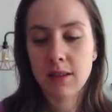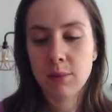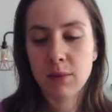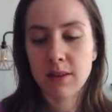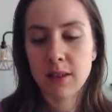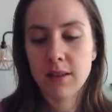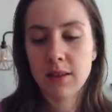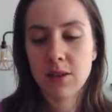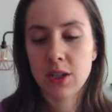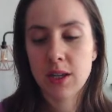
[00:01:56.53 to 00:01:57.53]

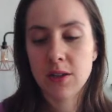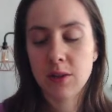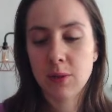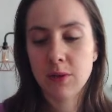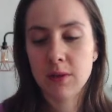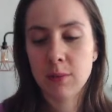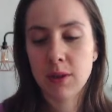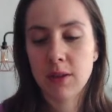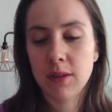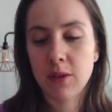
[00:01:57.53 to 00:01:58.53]
percentage change in quantity
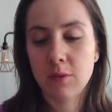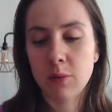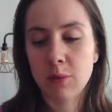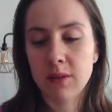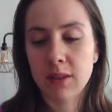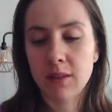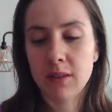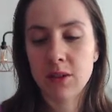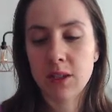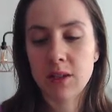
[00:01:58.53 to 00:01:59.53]
demanded over
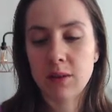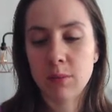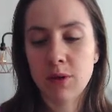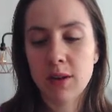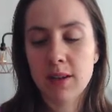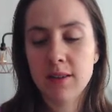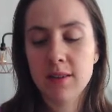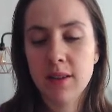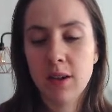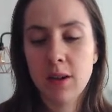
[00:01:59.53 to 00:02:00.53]
percentage change in price.
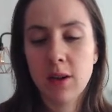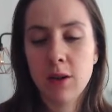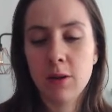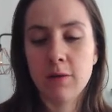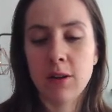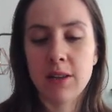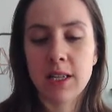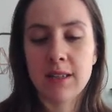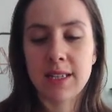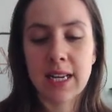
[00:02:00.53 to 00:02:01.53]
Note that
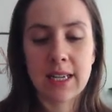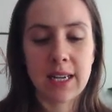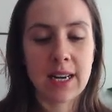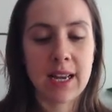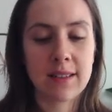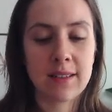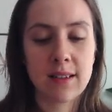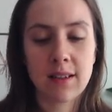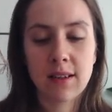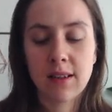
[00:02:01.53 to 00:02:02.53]
it's
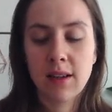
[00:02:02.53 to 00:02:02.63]
inelastic.